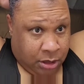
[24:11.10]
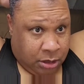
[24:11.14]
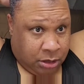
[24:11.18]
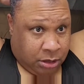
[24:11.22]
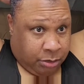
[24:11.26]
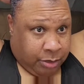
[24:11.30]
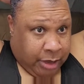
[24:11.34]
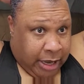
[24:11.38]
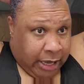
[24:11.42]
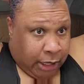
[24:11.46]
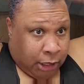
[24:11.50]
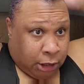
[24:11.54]

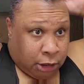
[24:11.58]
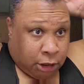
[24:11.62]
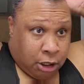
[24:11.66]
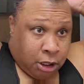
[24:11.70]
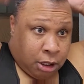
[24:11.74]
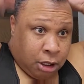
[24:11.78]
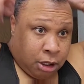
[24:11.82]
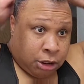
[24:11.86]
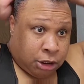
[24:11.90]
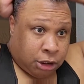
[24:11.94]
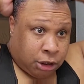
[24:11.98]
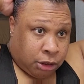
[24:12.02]
To make a
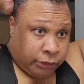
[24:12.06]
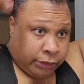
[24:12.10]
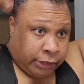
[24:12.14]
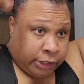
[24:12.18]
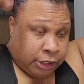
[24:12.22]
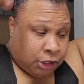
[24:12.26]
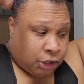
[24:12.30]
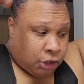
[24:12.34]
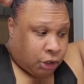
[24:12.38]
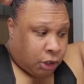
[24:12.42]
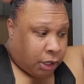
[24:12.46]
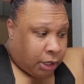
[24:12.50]
long story
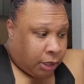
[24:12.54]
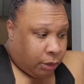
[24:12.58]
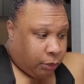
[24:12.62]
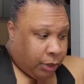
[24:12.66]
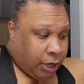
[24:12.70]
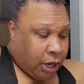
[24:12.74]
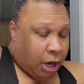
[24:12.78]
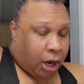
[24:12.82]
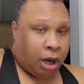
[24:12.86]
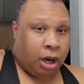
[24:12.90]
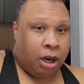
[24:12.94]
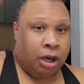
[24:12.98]
short,
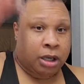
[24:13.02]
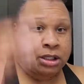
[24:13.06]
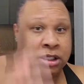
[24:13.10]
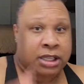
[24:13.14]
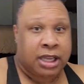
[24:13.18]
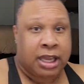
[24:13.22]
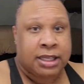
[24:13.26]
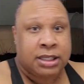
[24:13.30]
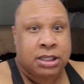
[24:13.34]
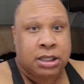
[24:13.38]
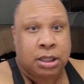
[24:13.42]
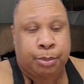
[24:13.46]
we all
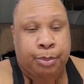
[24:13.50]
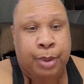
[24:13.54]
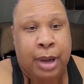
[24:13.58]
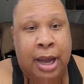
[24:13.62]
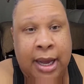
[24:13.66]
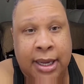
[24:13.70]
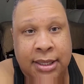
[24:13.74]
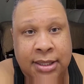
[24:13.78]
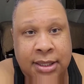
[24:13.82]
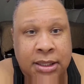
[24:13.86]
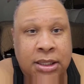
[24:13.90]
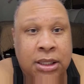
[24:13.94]
tested
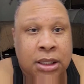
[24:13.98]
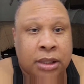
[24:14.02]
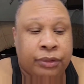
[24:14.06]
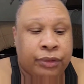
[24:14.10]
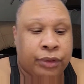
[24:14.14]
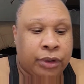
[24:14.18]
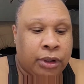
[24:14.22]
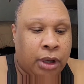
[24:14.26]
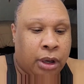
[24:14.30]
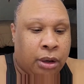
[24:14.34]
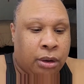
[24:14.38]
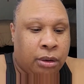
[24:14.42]
positive
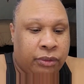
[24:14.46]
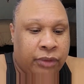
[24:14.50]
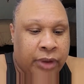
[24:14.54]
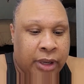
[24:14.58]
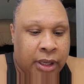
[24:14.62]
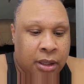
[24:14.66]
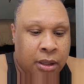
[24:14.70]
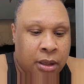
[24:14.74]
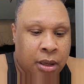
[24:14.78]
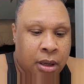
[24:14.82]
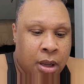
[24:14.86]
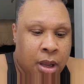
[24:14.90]
for
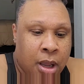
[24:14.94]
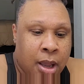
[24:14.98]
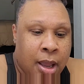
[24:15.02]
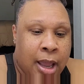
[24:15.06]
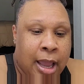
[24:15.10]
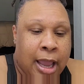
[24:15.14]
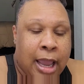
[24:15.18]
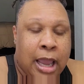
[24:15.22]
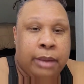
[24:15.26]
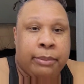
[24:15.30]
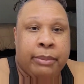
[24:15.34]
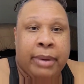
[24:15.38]
COVID,
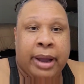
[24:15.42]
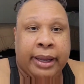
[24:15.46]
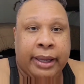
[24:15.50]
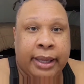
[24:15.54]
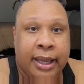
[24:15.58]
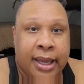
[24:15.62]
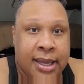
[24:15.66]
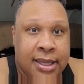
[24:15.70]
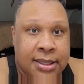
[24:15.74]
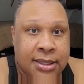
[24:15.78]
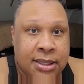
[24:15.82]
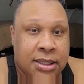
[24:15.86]
and my
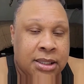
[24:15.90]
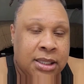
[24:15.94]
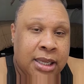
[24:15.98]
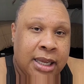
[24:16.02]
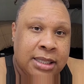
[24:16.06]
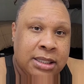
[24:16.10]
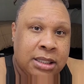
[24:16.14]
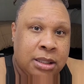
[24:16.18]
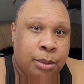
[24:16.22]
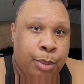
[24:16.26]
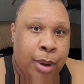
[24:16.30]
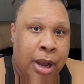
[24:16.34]
cousin
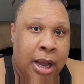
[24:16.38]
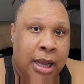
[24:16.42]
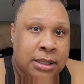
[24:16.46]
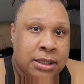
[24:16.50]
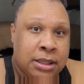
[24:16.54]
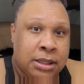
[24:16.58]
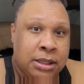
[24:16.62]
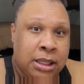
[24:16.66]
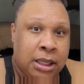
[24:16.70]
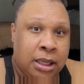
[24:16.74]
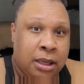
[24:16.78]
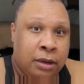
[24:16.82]
tested
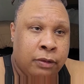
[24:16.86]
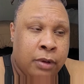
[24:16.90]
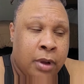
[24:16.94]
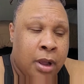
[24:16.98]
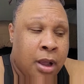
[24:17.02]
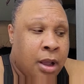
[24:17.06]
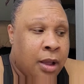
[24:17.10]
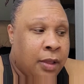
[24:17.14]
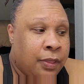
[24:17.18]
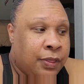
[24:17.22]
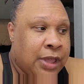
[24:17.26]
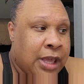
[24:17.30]
positive.
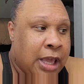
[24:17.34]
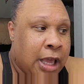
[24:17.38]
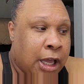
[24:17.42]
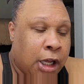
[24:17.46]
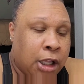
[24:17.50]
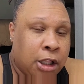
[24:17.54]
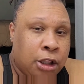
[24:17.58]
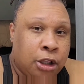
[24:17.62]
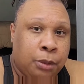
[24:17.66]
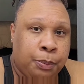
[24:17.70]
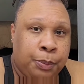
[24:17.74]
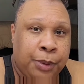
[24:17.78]
The
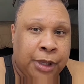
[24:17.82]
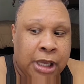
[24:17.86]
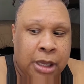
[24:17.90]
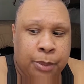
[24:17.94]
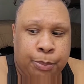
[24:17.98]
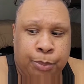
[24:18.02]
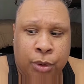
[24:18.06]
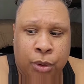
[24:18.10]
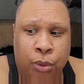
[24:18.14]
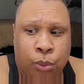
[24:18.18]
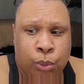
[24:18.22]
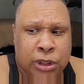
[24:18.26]
other
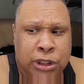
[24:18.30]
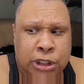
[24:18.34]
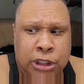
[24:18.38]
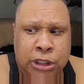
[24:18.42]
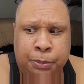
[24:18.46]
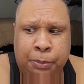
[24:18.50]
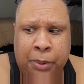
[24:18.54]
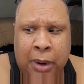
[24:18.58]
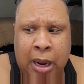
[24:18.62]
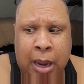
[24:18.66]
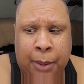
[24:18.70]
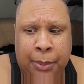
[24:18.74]
people, which
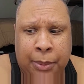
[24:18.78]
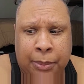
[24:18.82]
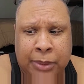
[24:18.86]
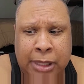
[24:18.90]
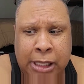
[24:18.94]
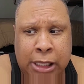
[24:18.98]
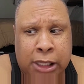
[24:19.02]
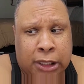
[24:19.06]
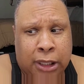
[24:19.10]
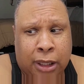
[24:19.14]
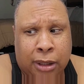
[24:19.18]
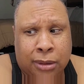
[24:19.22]
is
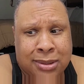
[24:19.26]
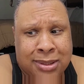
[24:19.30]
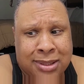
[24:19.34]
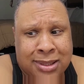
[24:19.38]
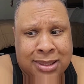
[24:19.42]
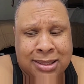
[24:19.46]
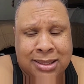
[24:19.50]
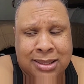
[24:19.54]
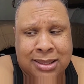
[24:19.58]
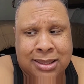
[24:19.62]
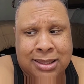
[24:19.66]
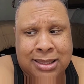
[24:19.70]
probably close
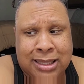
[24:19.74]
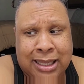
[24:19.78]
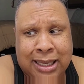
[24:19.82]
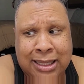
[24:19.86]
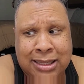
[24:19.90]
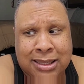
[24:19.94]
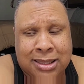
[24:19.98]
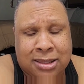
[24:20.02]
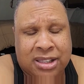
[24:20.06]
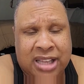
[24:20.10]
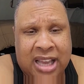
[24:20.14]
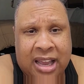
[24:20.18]
to
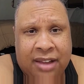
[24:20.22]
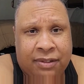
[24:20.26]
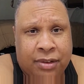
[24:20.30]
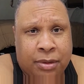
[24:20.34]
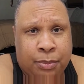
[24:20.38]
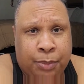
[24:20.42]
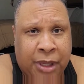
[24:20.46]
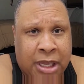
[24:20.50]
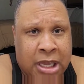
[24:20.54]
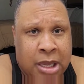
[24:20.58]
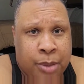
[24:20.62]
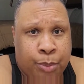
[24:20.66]

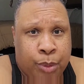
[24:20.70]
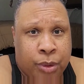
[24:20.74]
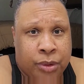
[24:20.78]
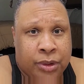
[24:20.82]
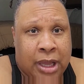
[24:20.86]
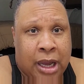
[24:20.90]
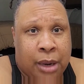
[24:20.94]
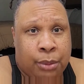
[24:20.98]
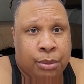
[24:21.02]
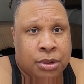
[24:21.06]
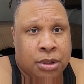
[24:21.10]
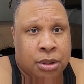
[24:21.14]
6-7 people
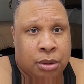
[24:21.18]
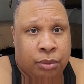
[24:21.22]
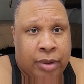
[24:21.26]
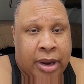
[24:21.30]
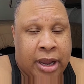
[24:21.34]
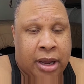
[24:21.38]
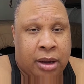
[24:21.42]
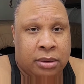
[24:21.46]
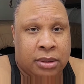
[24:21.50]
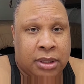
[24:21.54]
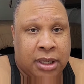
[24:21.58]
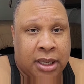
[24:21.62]
that was
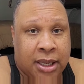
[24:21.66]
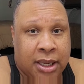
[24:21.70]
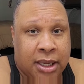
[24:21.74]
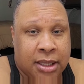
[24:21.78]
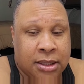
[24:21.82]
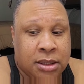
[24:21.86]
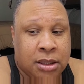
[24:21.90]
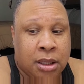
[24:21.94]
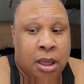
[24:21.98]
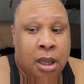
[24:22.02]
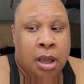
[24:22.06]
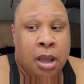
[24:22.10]
around
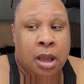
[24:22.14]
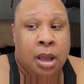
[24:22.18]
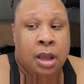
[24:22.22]
us,